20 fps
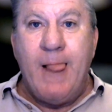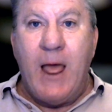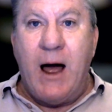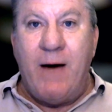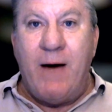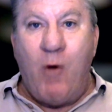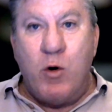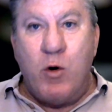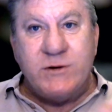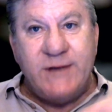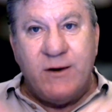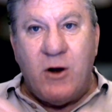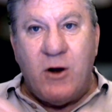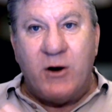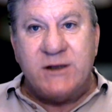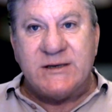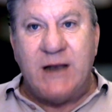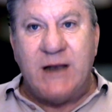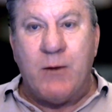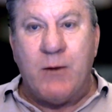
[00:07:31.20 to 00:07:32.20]
Also got a
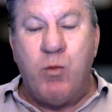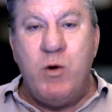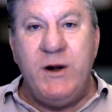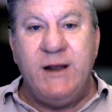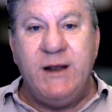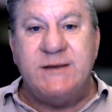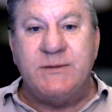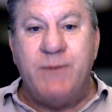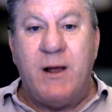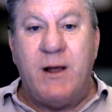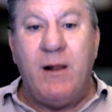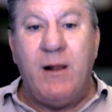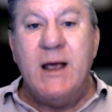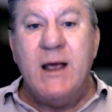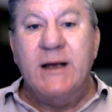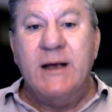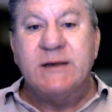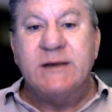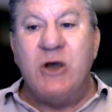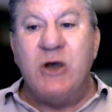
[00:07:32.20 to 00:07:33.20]
slight woody smell.
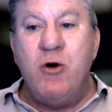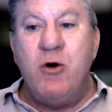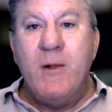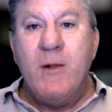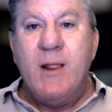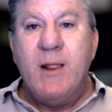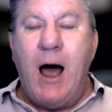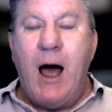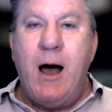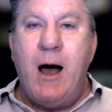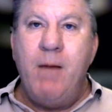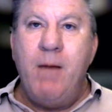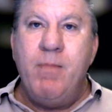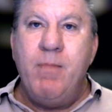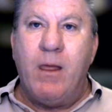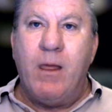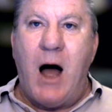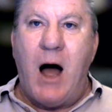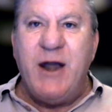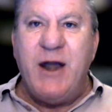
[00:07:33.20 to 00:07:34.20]
So
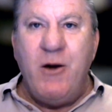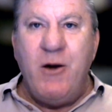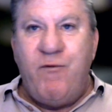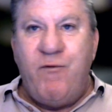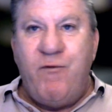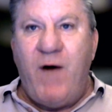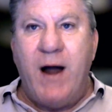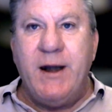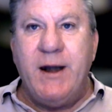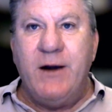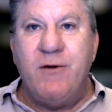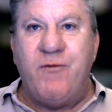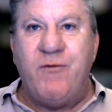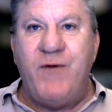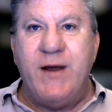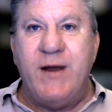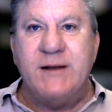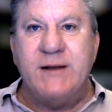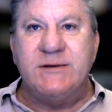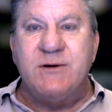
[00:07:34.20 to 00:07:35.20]
I don't find it
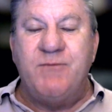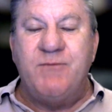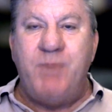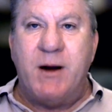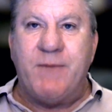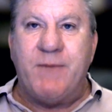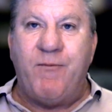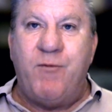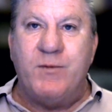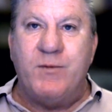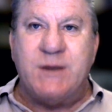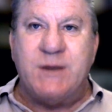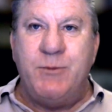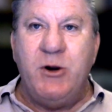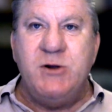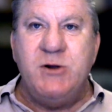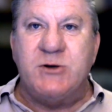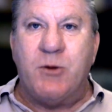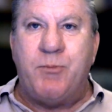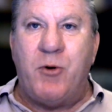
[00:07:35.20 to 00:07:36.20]
offensive, but somebody
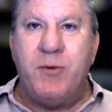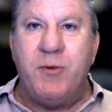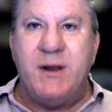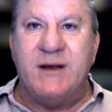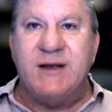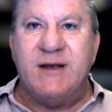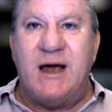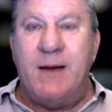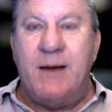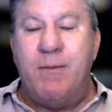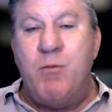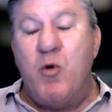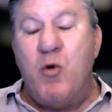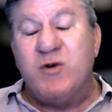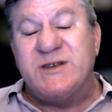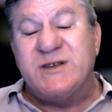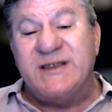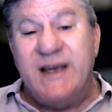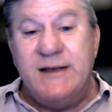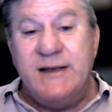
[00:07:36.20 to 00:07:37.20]
who's got probably a more
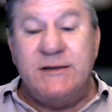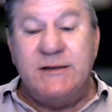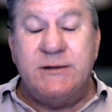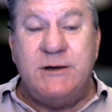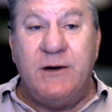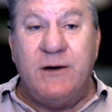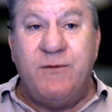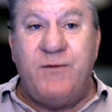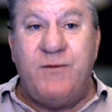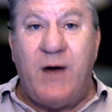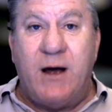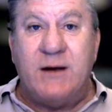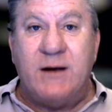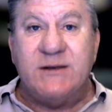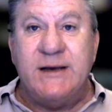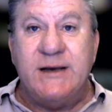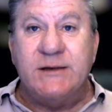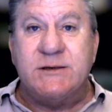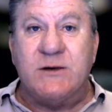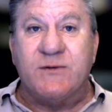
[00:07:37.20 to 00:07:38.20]
sensitive
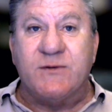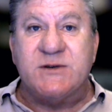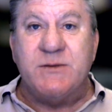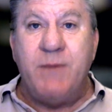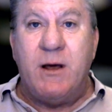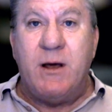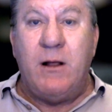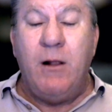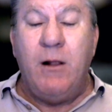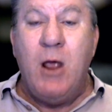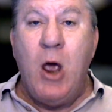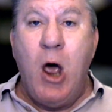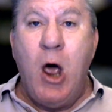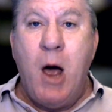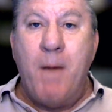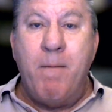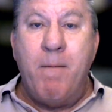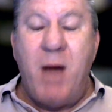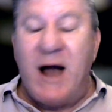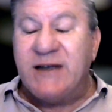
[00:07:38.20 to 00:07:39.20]
sense of smell
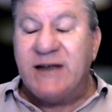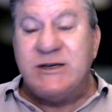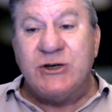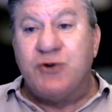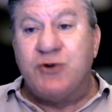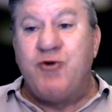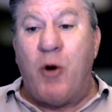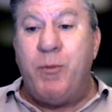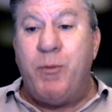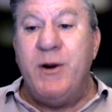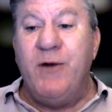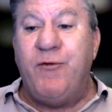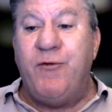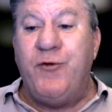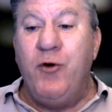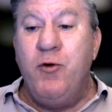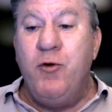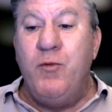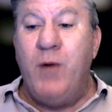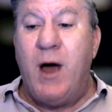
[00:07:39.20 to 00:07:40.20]
might just drop in a
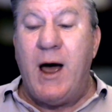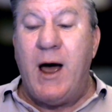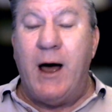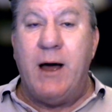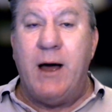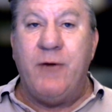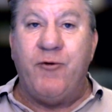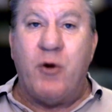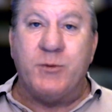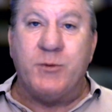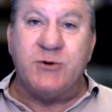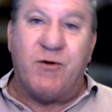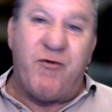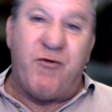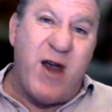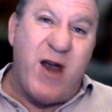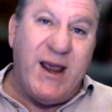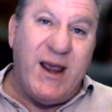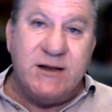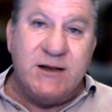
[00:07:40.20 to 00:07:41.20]
few drops of
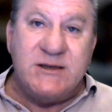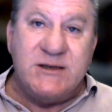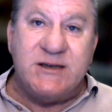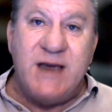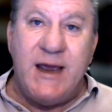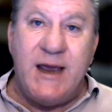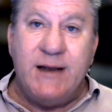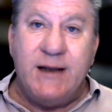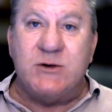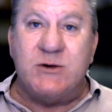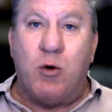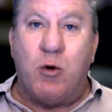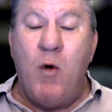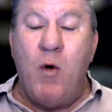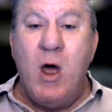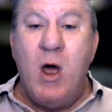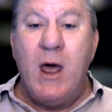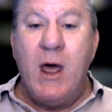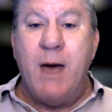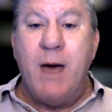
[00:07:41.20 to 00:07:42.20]
frankincense or
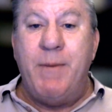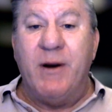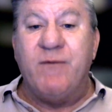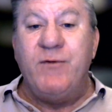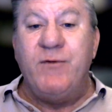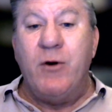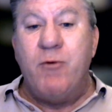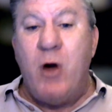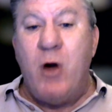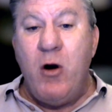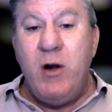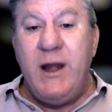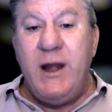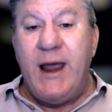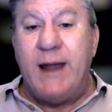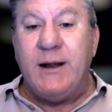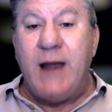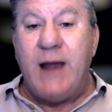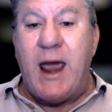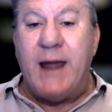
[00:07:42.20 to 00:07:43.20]
a bit of neroli
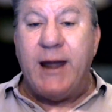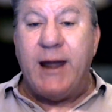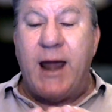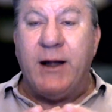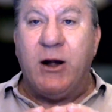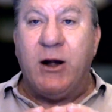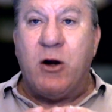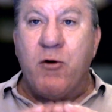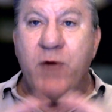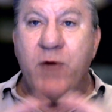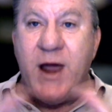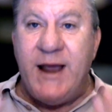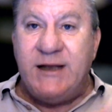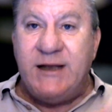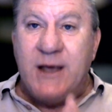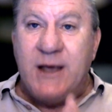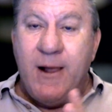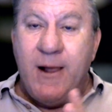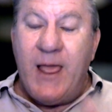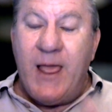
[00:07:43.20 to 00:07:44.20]
and
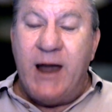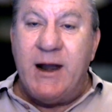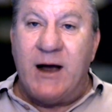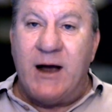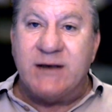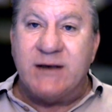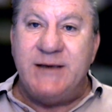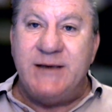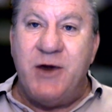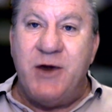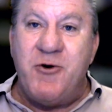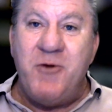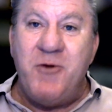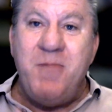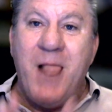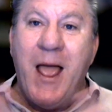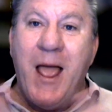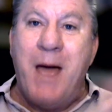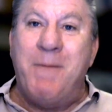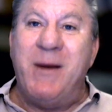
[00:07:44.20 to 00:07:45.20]
create a nice serum.
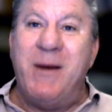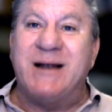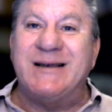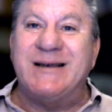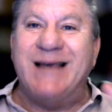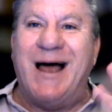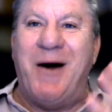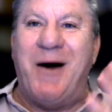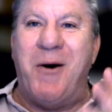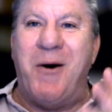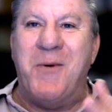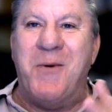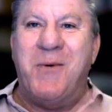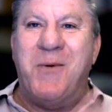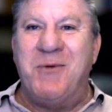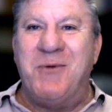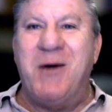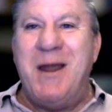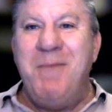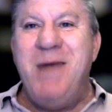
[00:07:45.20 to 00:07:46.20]
But
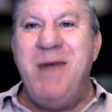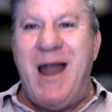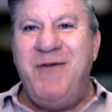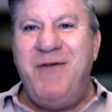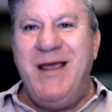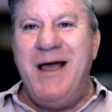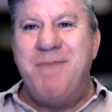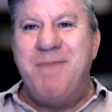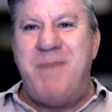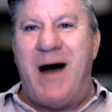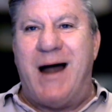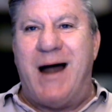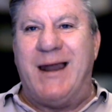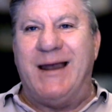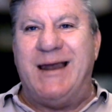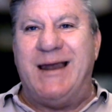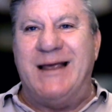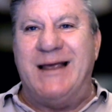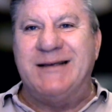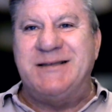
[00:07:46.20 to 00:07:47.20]
what I'm loving about
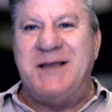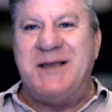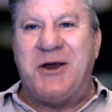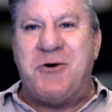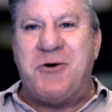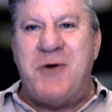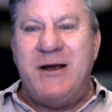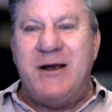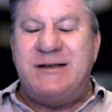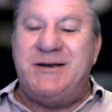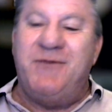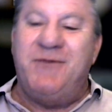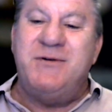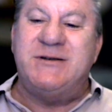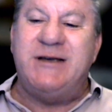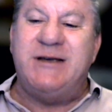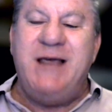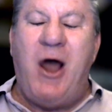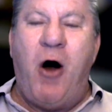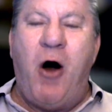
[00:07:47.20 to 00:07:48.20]
it is the
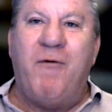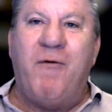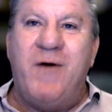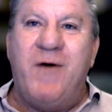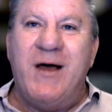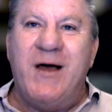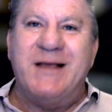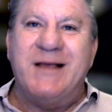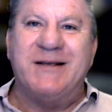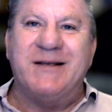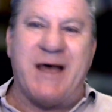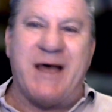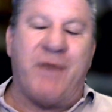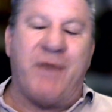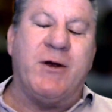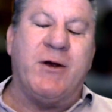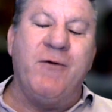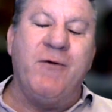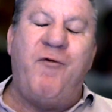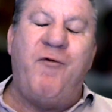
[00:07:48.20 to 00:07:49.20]
creativity of South
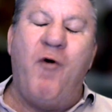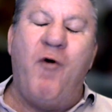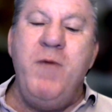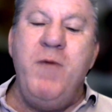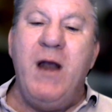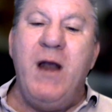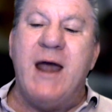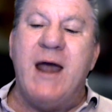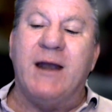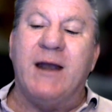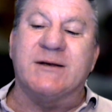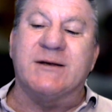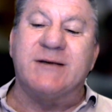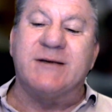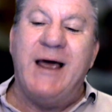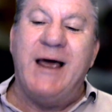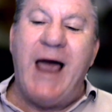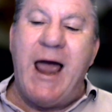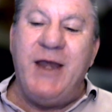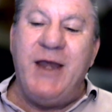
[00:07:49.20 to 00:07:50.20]
African formulators.
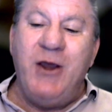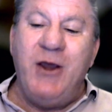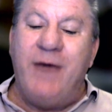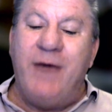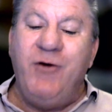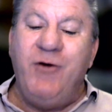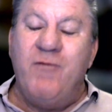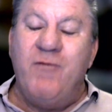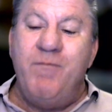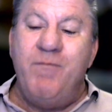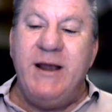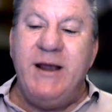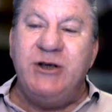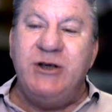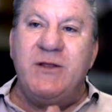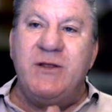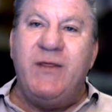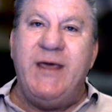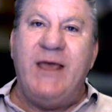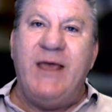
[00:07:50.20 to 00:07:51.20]
And you've
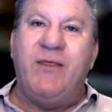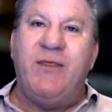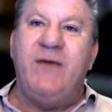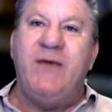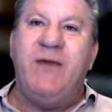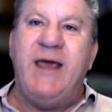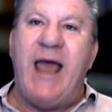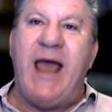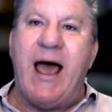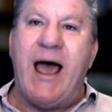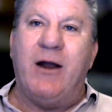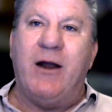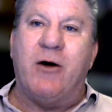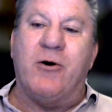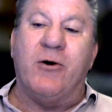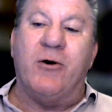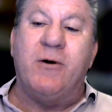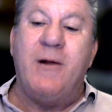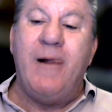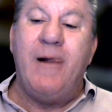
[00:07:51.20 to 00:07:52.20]
mentioned the
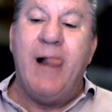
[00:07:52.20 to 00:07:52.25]
aloe.